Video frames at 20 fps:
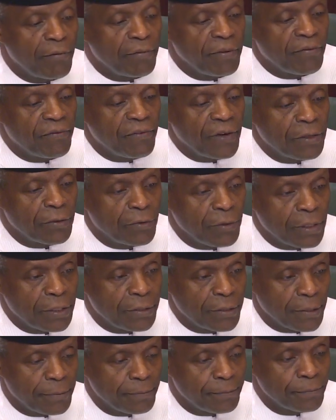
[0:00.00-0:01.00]
of the
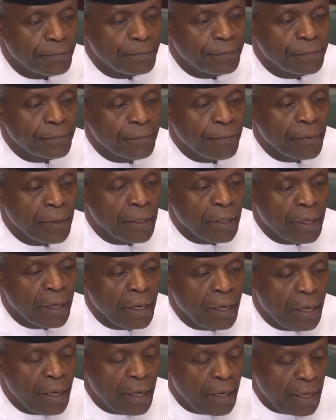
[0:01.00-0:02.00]
Federation.
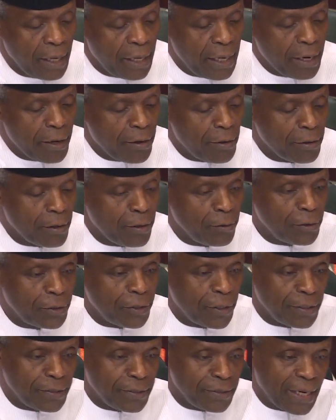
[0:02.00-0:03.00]
In
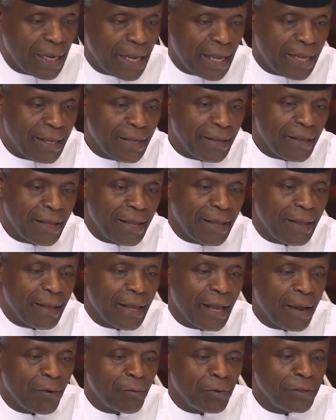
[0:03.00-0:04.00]
conclusion,
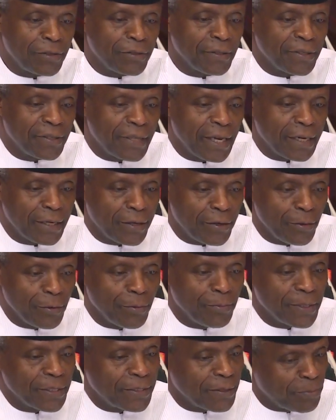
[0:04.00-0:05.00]
I wish to thank you,
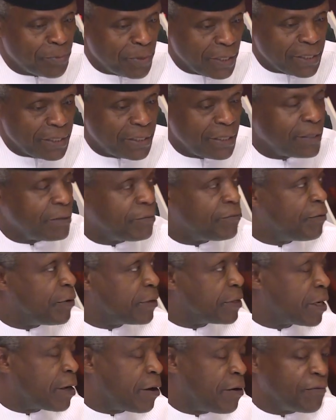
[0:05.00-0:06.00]
Mr. President,
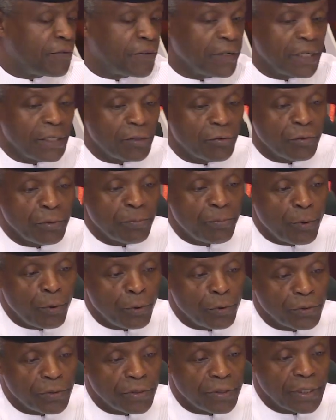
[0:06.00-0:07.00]
for the confidence
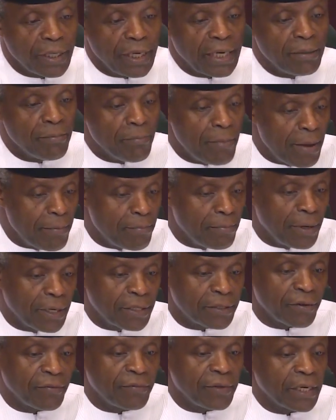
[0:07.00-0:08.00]
reposed in
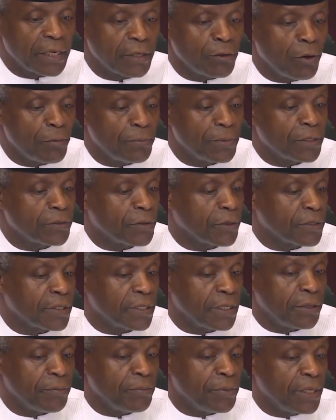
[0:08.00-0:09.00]
members of the Economic
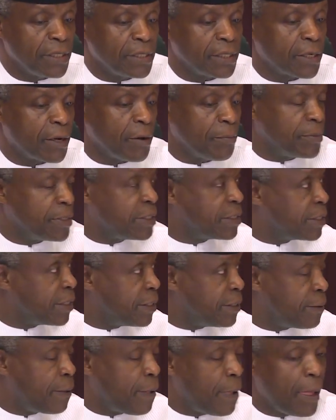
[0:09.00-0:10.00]
Sustainability
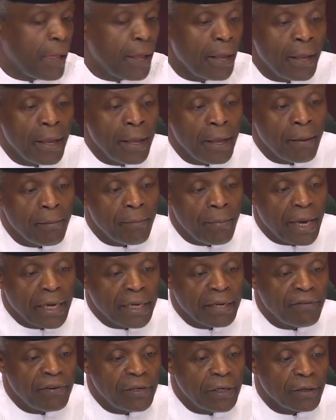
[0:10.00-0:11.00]
Committee by
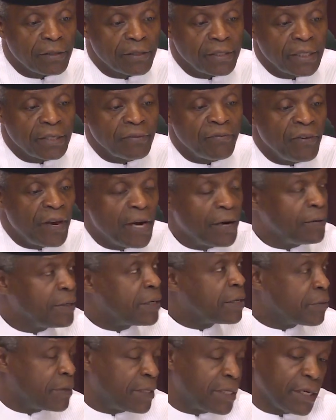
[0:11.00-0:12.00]
giving us this
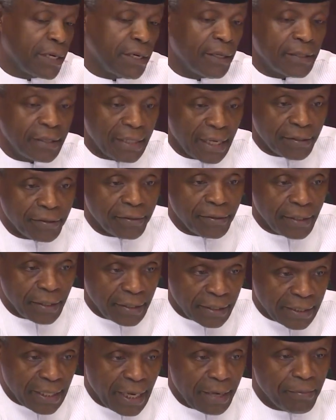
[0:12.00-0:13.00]
very critical national
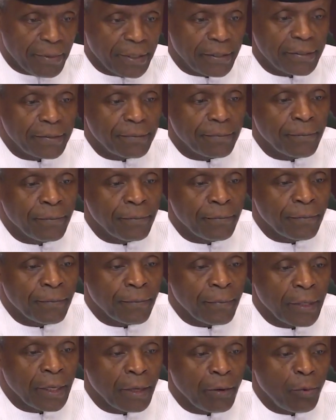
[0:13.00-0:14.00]
assignment.
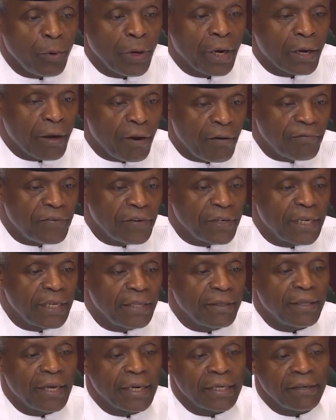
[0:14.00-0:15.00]
We are
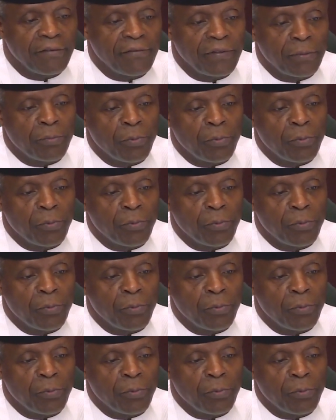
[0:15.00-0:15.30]
confident that if